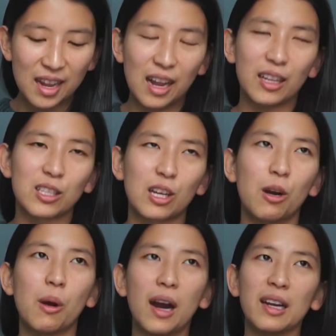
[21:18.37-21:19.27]
And
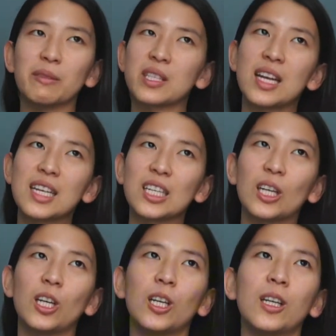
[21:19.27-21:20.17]
so I was saying to
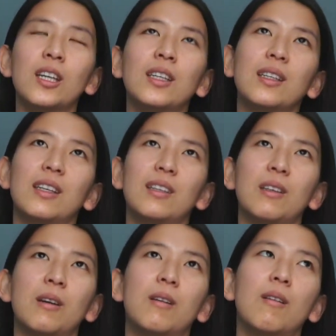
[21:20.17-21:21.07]
her, you
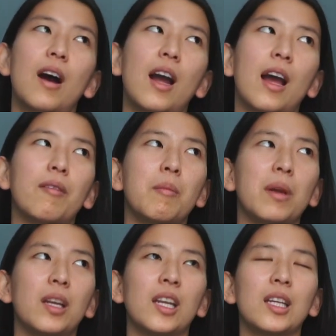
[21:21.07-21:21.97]
know, I haven't
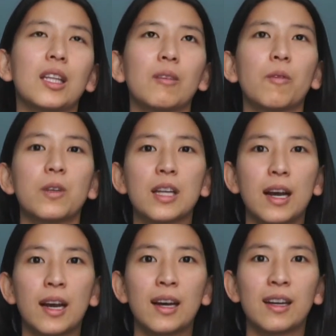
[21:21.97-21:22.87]
made anything for
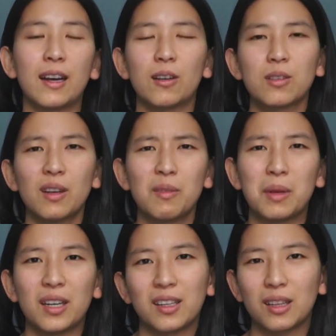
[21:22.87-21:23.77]
Dad. I also haven't
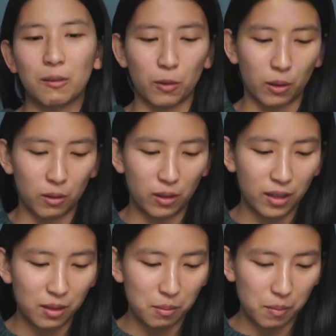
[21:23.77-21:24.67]
made anything for her
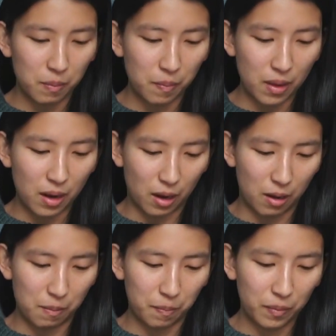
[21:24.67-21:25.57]
yet.
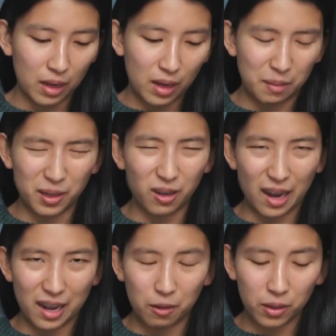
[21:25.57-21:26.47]
I made her a
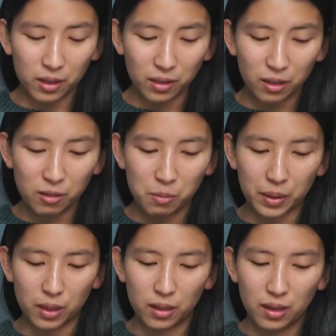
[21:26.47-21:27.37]
hat a while ago,
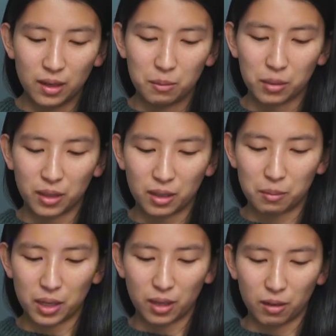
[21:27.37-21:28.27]
but planning on
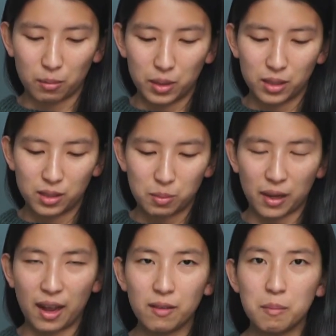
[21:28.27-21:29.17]
making her mittens. But
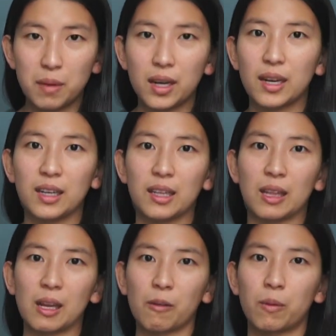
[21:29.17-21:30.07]
I haven't made
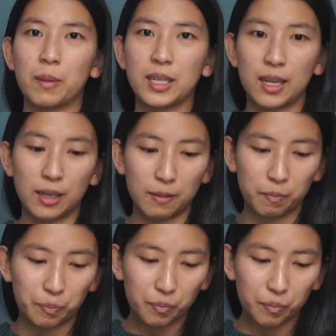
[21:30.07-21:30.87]
anything for my dad yet.